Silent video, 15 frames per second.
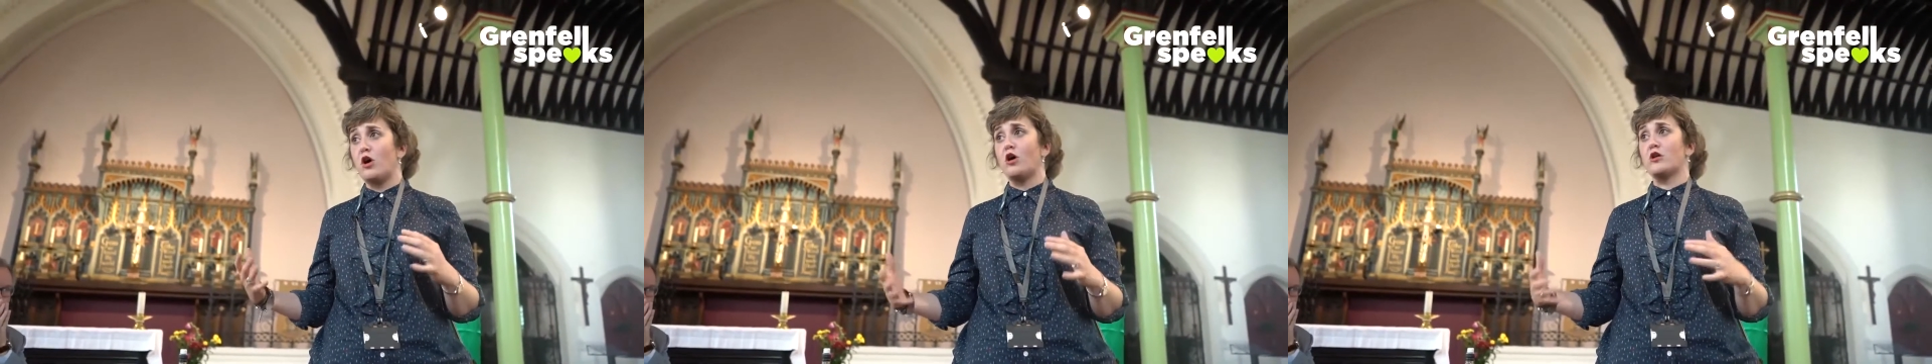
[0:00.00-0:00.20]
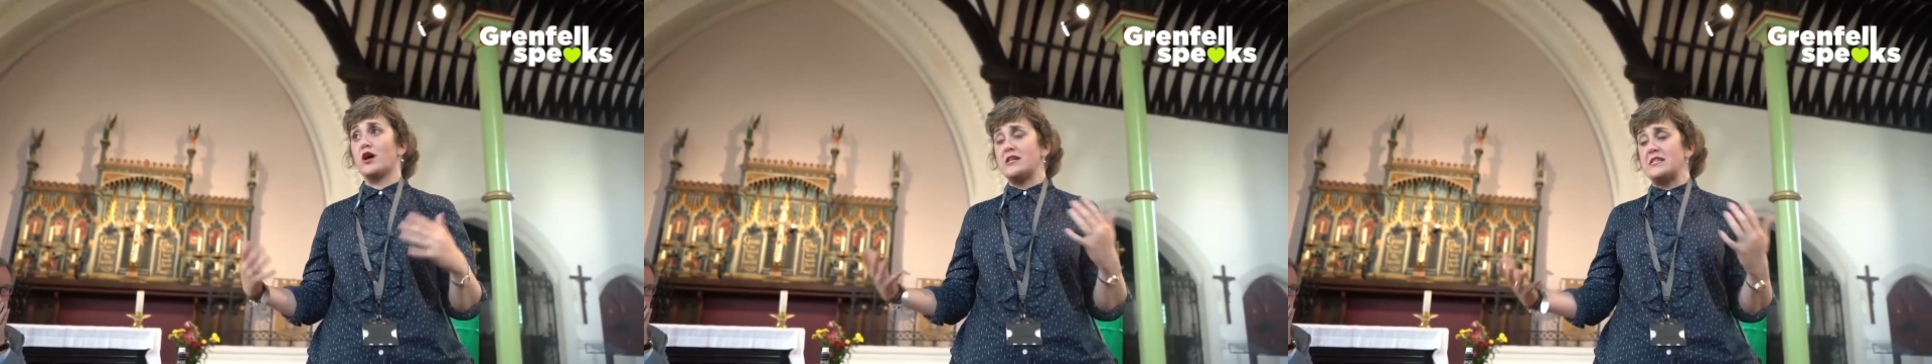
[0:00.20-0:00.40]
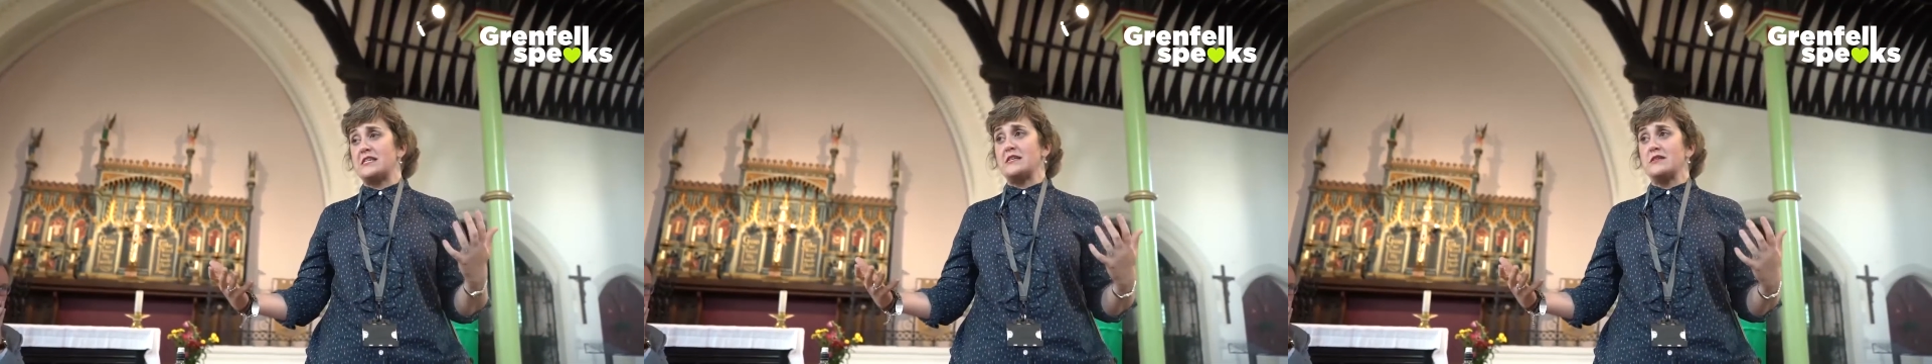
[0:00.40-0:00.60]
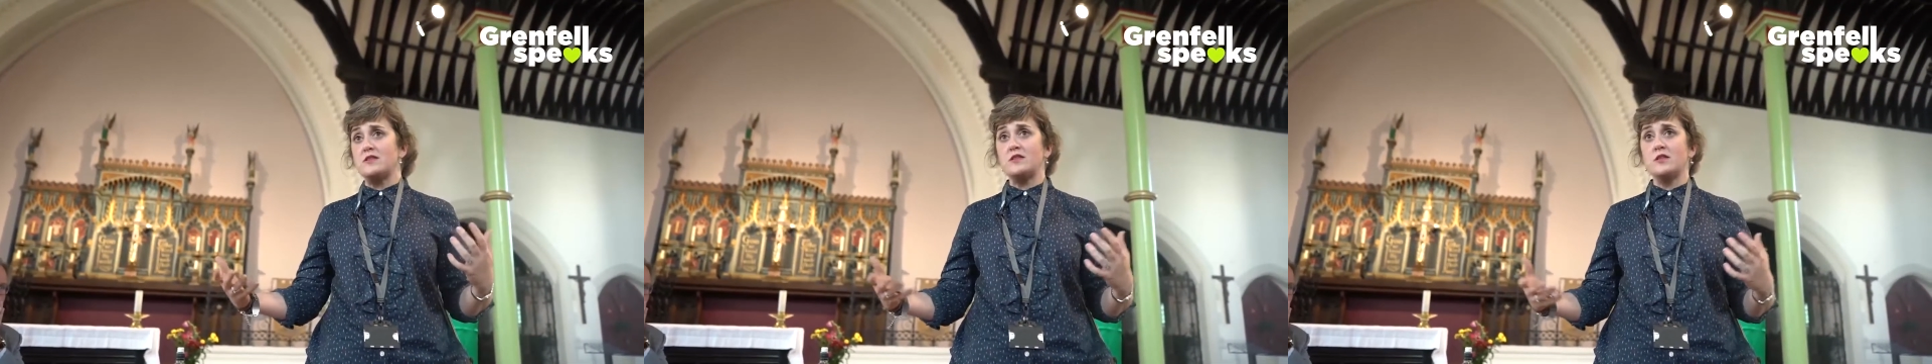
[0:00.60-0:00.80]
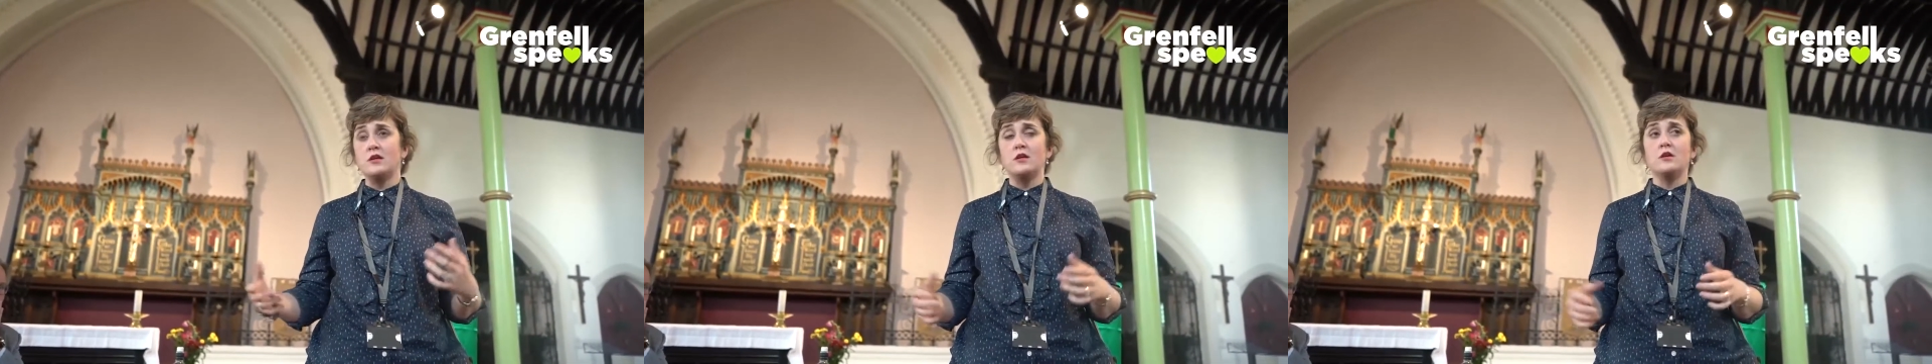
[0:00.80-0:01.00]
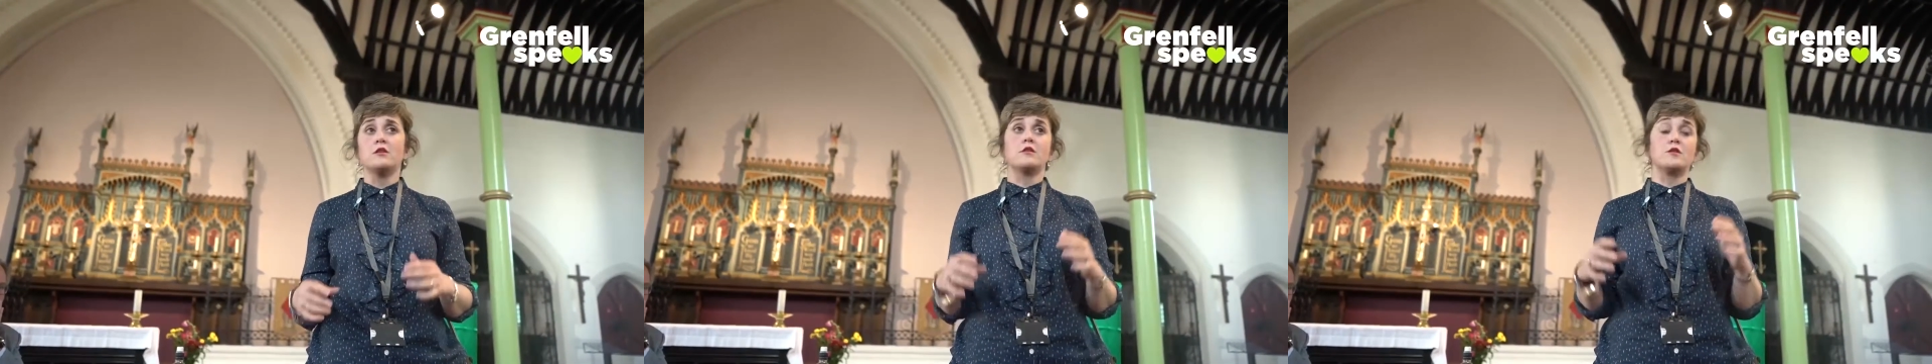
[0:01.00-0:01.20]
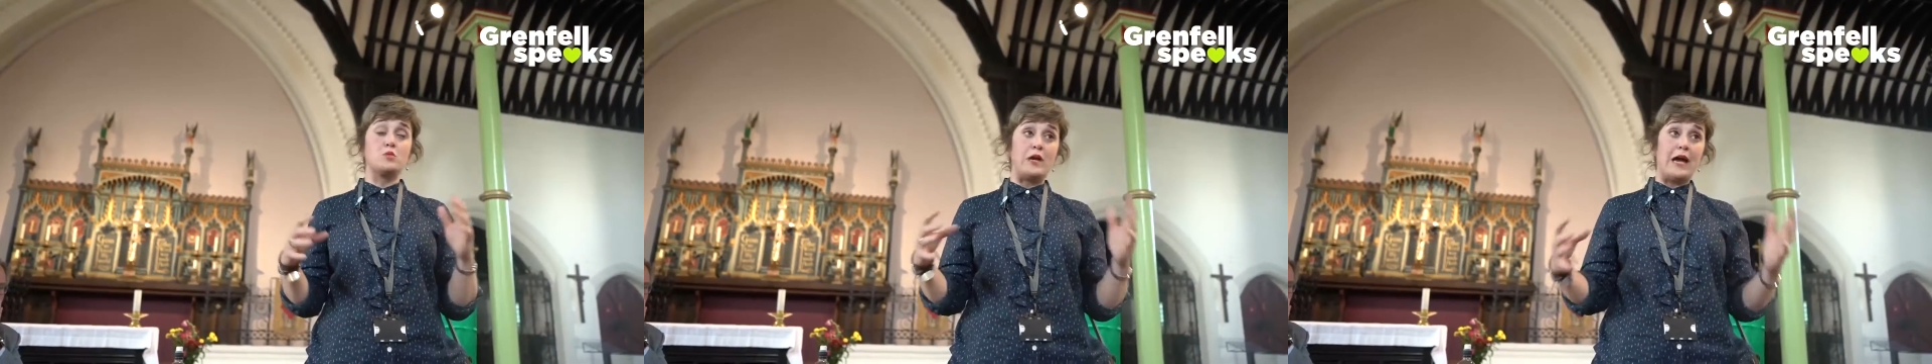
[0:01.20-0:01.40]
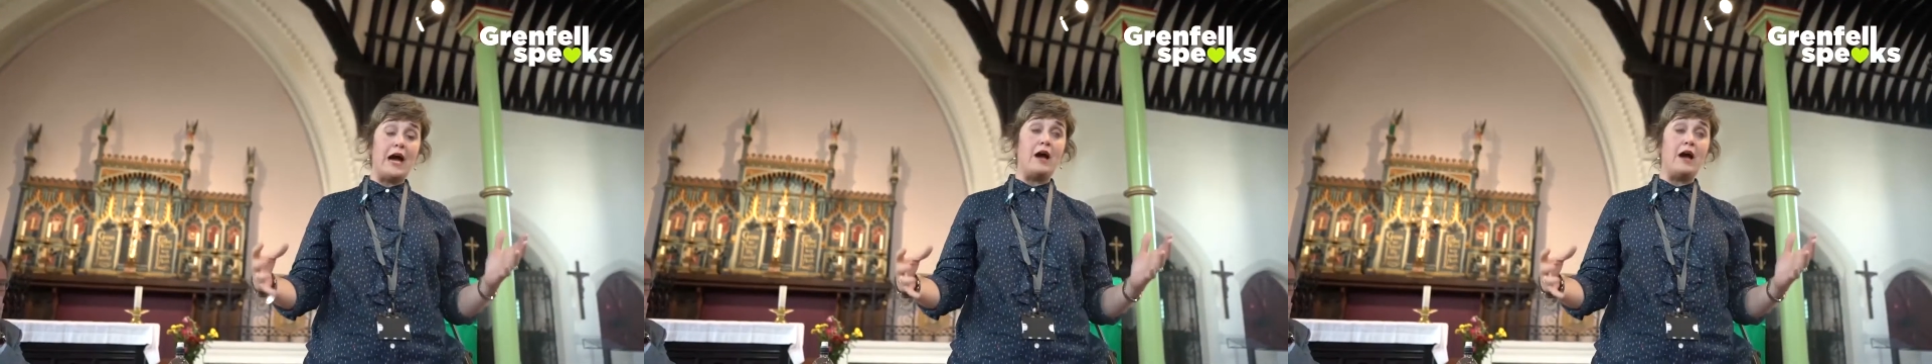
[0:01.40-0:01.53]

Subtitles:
on ideas, because we